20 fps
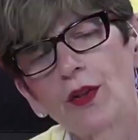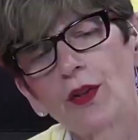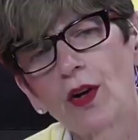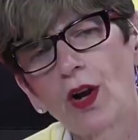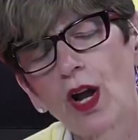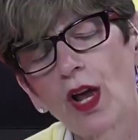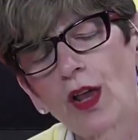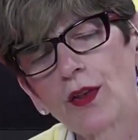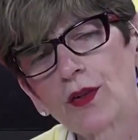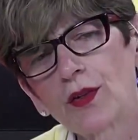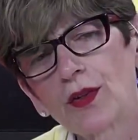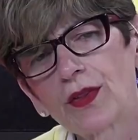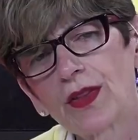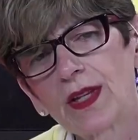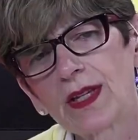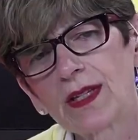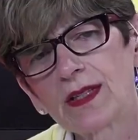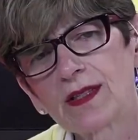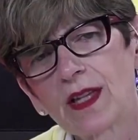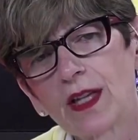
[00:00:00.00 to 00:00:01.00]
there other
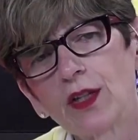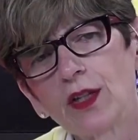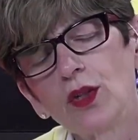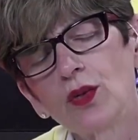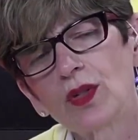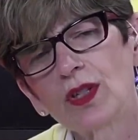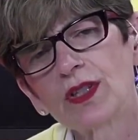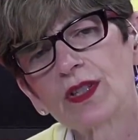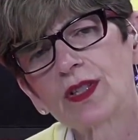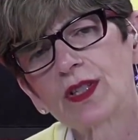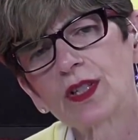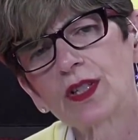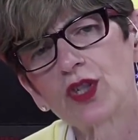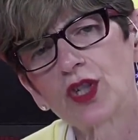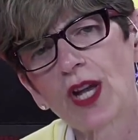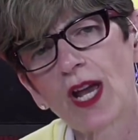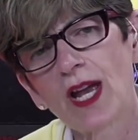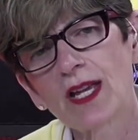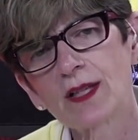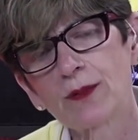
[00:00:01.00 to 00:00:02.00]
things that you can
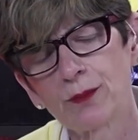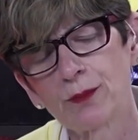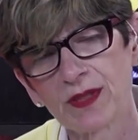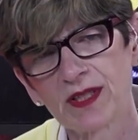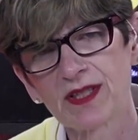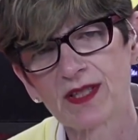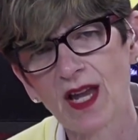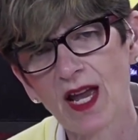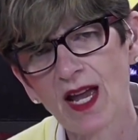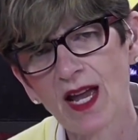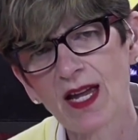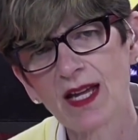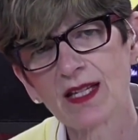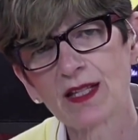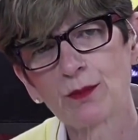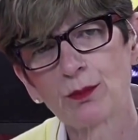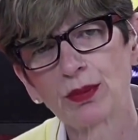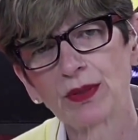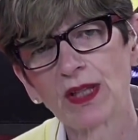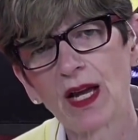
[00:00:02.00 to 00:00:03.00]
suggest besides
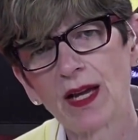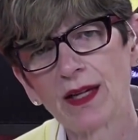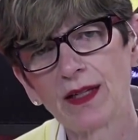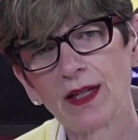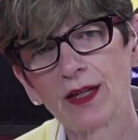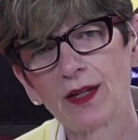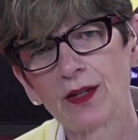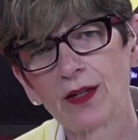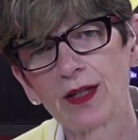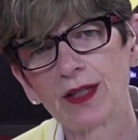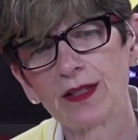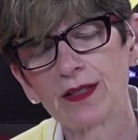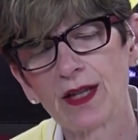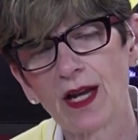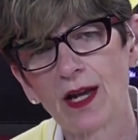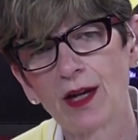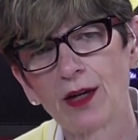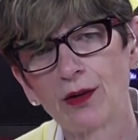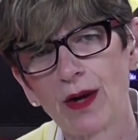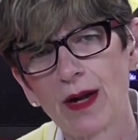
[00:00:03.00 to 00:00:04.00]
blind area
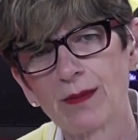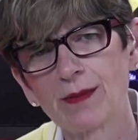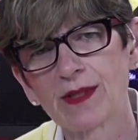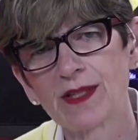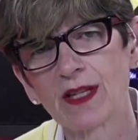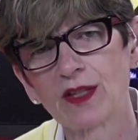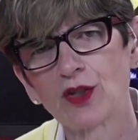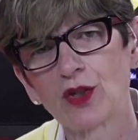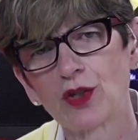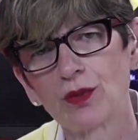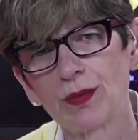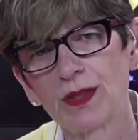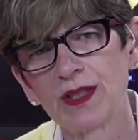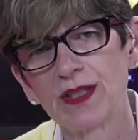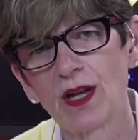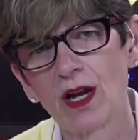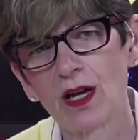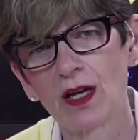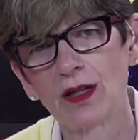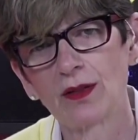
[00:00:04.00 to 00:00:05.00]
diagrams that should be
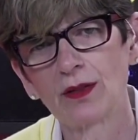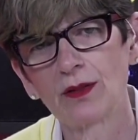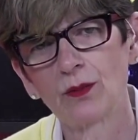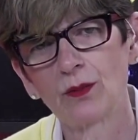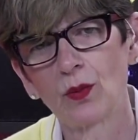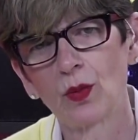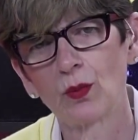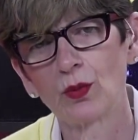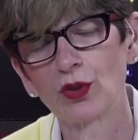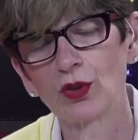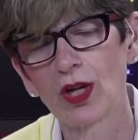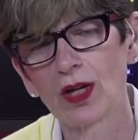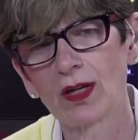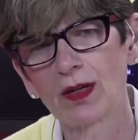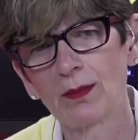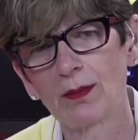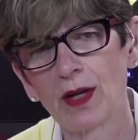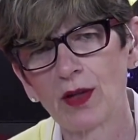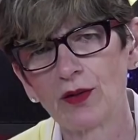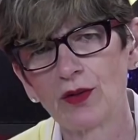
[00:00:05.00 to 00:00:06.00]
done when we're talking
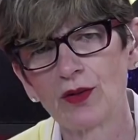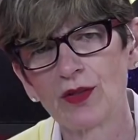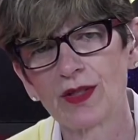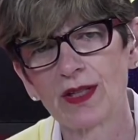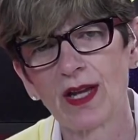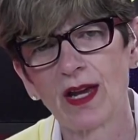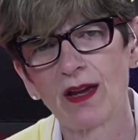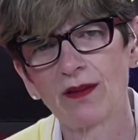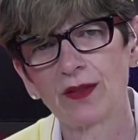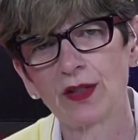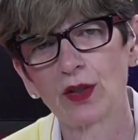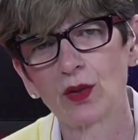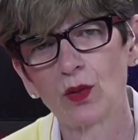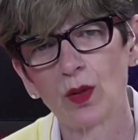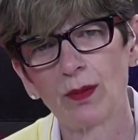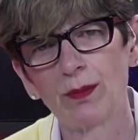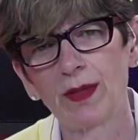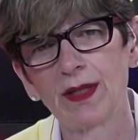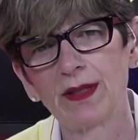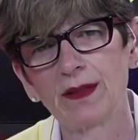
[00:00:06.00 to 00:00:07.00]
about using heavy
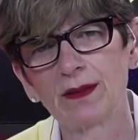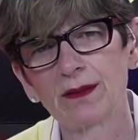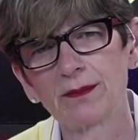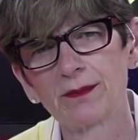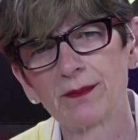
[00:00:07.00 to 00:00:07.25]
equipment?